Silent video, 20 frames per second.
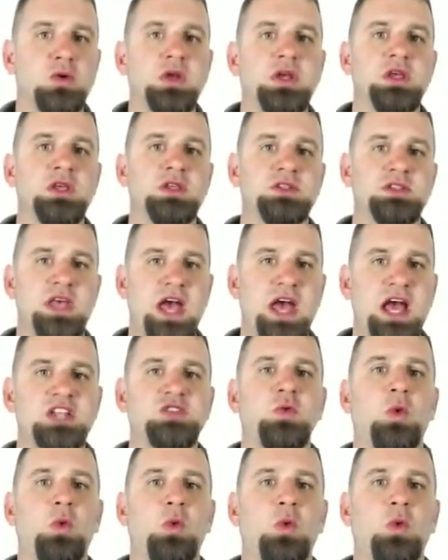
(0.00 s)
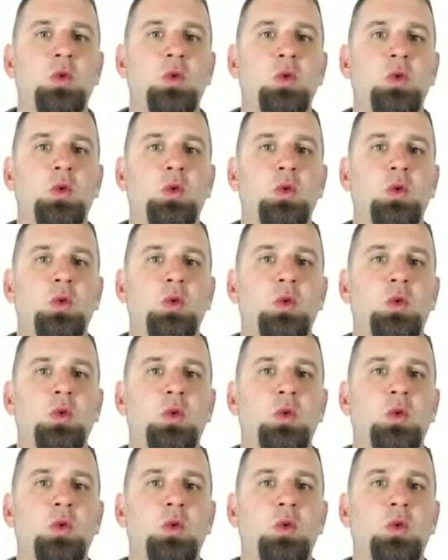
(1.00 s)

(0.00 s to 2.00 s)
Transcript: is, that's what we need to execute